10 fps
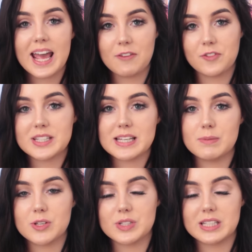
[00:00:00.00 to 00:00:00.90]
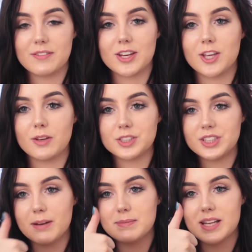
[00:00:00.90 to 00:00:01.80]
If you did, be sure to give it a huge
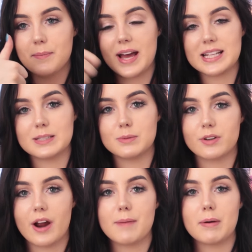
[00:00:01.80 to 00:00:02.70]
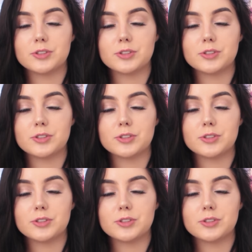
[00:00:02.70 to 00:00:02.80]
thumbs up and subscribe.